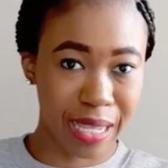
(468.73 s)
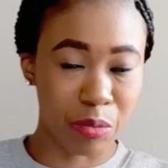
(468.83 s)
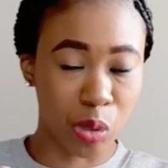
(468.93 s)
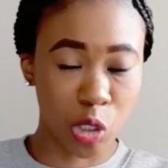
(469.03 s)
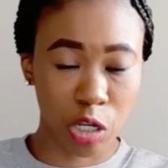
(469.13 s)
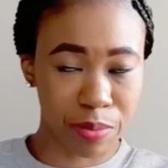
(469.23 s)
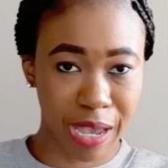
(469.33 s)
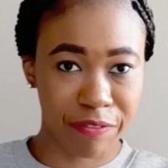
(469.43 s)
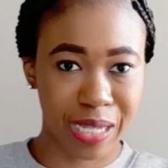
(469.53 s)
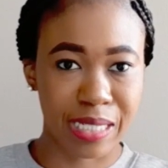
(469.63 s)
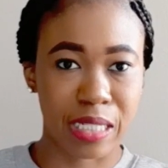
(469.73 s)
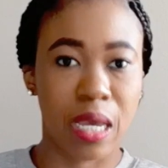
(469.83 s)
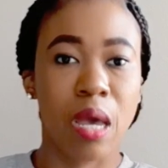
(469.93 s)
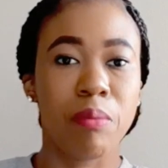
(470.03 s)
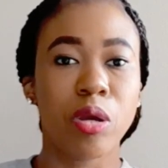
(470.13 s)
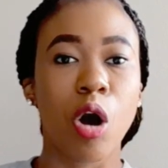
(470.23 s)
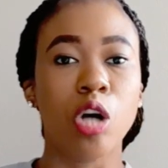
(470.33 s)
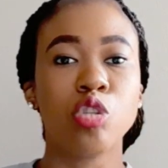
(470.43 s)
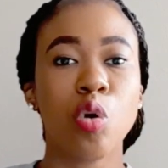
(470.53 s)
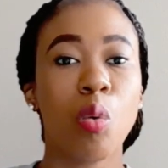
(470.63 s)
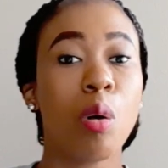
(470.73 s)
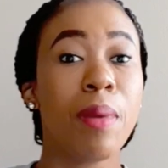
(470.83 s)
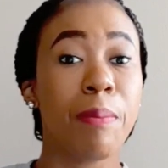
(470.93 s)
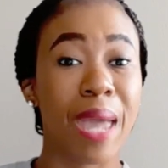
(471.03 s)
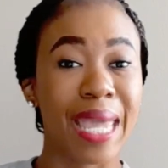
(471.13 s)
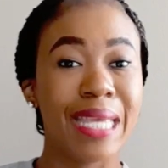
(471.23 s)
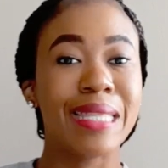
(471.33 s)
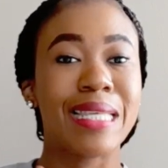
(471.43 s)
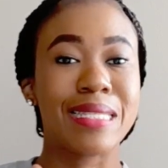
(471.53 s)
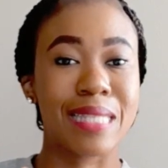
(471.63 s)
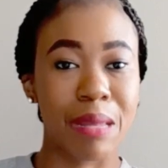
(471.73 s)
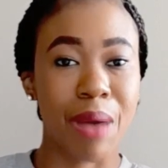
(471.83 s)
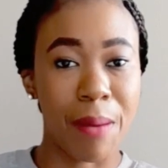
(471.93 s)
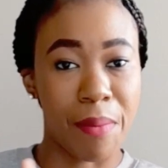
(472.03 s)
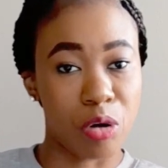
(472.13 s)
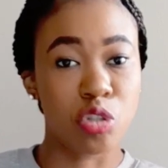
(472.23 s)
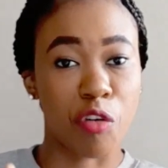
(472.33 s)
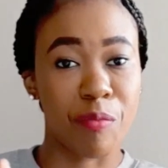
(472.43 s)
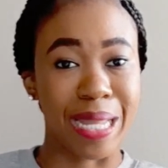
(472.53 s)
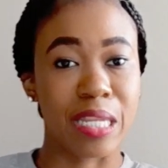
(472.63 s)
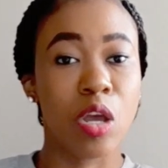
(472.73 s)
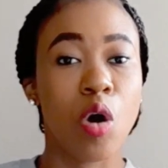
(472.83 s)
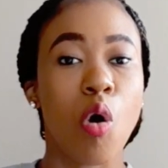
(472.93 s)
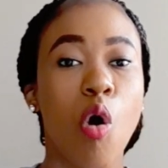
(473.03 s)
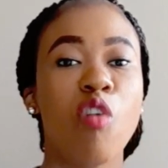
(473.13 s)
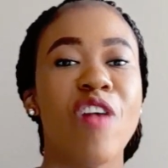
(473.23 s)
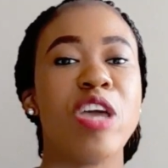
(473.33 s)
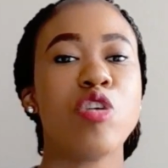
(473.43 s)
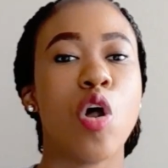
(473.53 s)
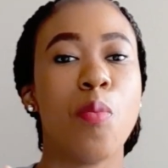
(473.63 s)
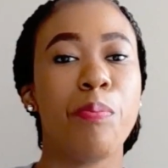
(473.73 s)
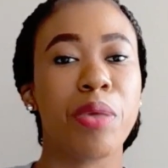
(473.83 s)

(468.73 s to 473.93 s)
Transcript: will not be affected, because you will be paying the same amount of money over your